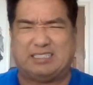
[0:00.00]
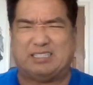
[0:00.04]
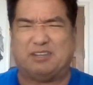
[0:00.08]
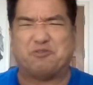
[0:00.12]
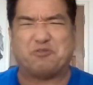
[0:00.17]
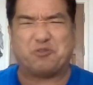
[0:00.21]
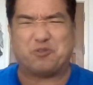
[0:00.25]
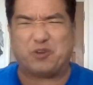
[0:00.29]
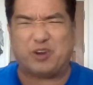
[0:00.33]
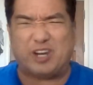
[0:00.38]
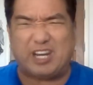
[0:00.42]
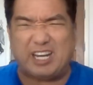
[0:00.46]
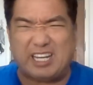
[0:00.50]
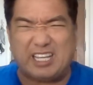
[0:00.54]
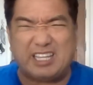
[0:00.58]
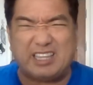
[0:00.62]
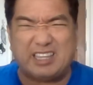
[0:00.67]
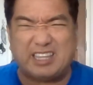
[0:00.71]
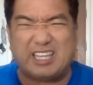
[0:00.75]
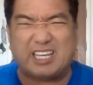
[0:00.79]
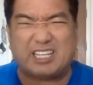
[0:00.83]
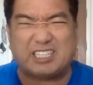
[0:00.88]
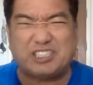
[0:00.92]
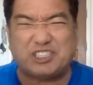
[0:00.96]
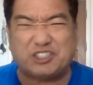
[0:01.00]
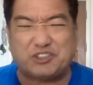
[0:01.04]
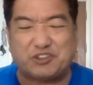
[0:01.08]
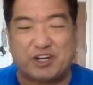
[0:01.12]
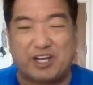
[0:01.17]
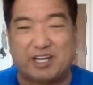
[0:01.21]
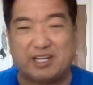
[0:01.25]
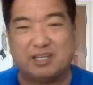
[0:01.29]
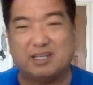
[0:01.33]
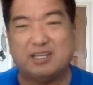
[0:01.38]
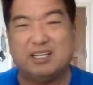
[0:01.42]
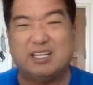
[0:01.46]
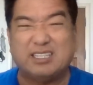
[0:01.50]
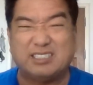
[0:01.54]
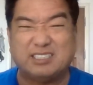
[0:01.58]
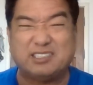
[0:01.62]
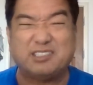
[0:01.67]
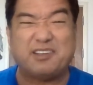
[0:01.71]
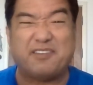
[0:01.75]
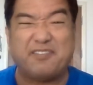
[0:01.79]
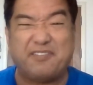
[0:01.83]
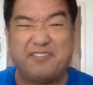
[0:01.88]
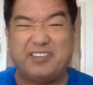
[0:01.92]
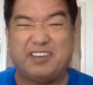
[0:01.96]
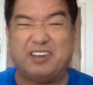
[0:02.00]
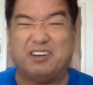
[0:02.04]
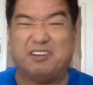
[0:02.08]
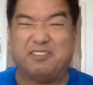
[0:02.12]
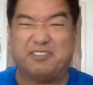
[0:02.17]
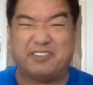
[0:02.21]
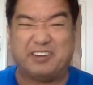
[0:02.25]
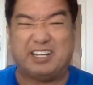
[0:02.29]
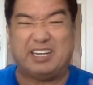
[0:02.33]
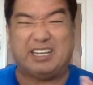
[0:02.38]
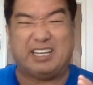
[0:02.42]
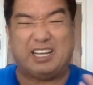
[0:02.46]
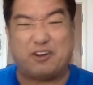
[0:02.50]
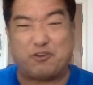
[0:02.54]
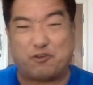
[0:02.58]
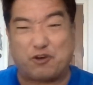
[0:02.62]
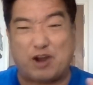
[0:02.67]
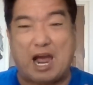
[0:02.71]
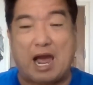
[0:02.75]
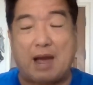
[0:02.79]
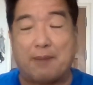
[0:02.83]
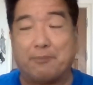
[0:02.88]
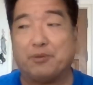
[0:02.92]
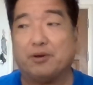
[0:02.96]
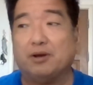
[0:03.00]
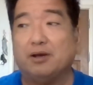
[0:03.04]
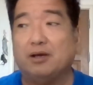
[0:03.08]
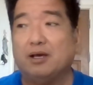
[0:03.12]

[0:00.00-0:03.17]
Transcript: a really thick string, and I feel really crap.